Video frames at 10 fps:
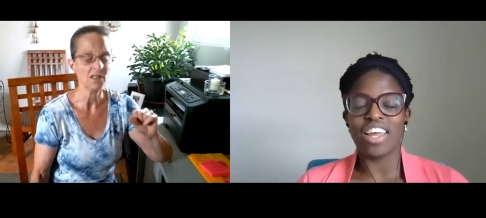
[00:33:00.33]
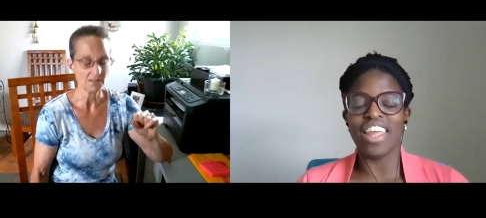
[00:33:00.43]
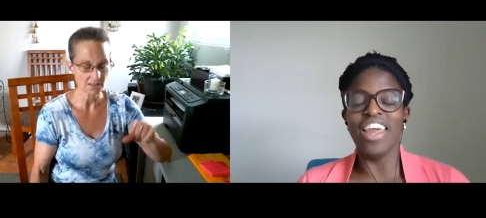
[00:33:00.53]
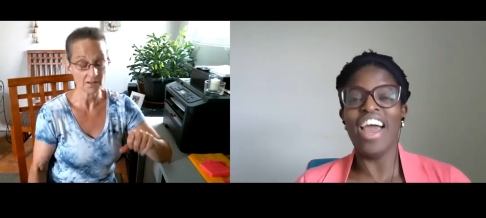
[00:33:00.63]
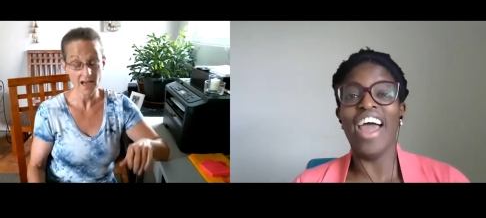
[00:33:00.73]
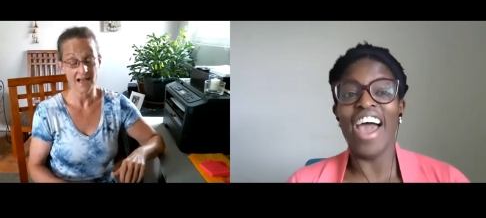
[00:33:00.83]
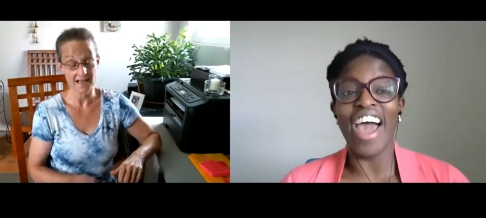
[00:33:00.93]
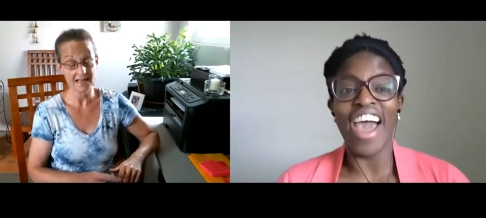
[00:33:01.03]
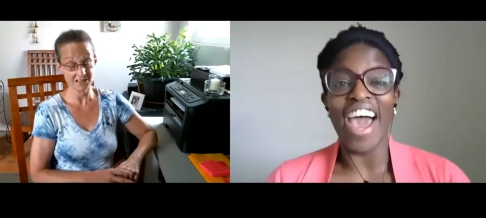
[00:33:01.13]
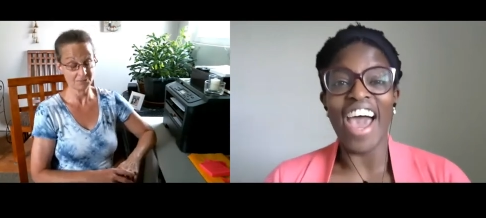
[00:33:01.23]
Speaker 1: So yeah,
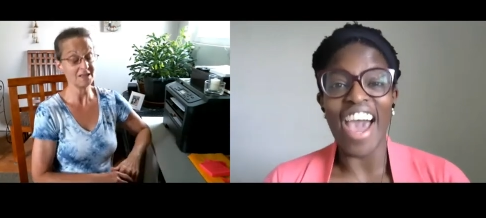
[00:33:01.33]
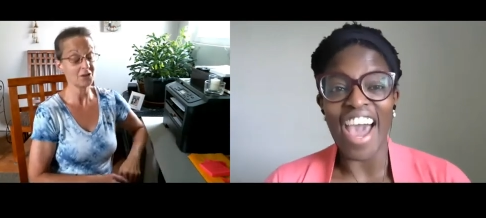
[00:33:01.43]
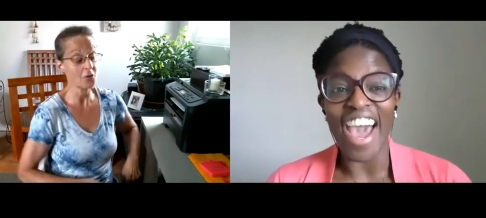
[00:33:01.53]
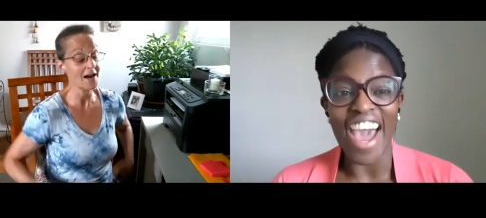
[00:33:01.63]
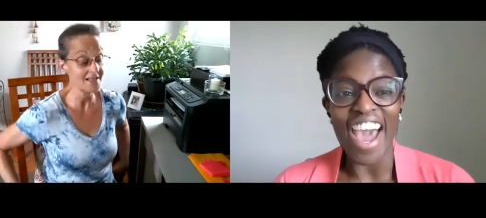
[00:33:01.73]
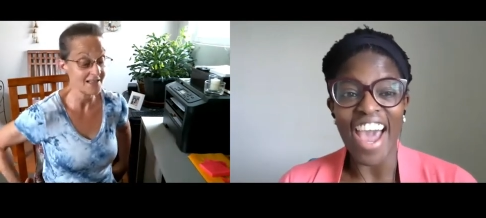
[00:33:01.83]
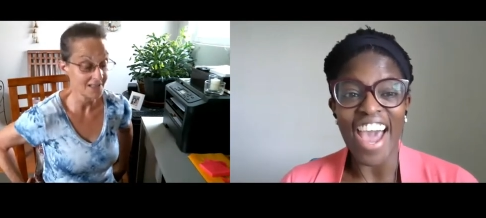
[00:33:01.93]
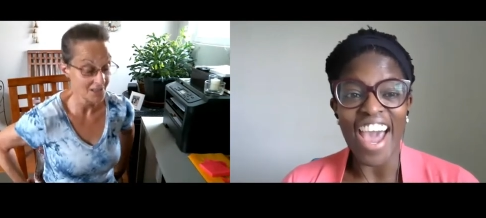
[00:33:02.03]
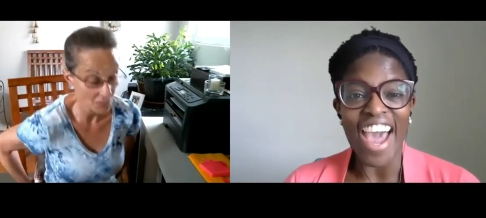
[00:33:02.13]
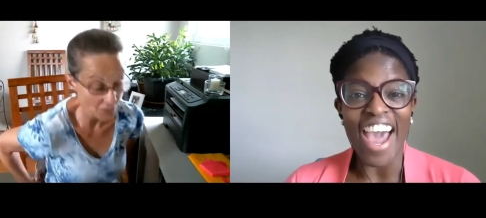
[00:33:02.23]
it's been quite
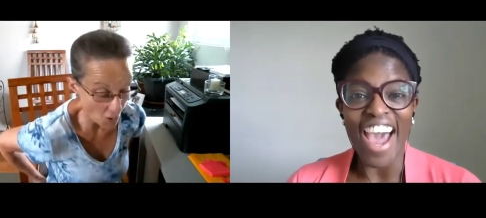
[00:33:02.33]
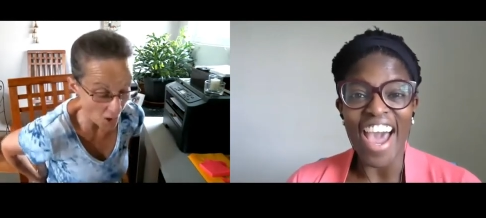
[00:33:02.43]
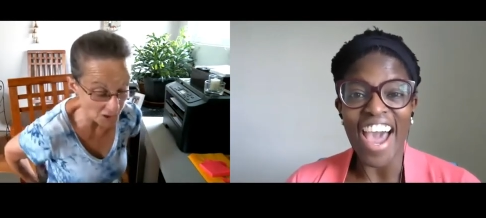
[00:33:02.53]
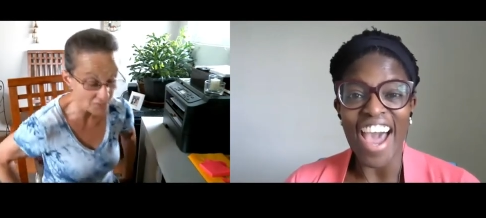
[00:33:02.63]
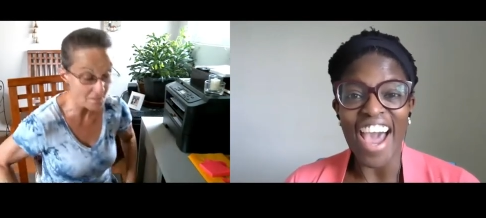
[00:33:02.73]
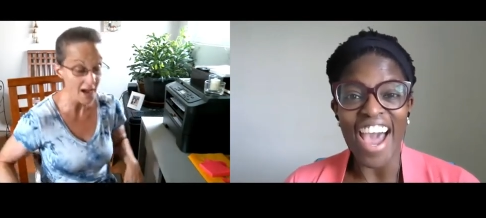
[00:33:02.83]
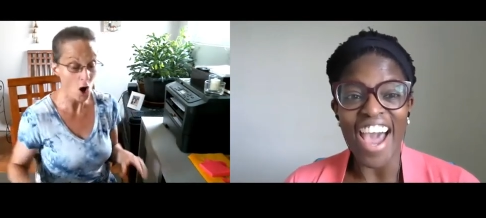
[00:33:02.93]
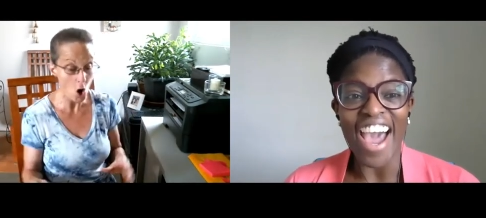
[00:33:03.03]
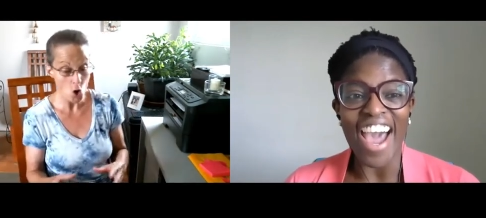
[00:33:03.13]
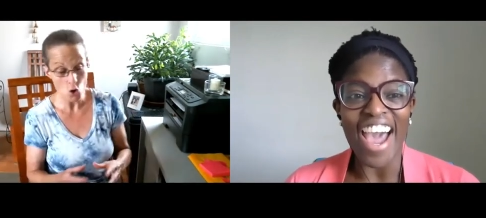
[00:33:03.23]
you know the launch of my
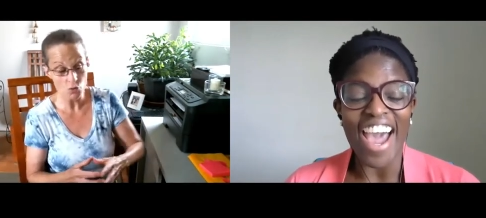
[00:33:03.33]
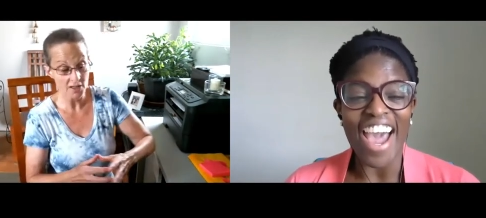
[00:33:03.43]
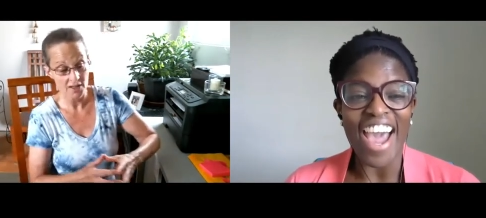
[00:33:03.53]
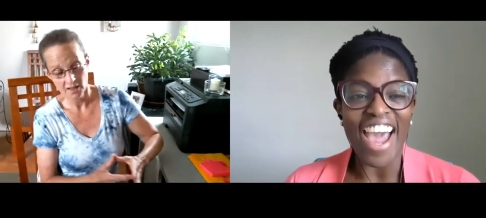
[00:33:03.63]
own,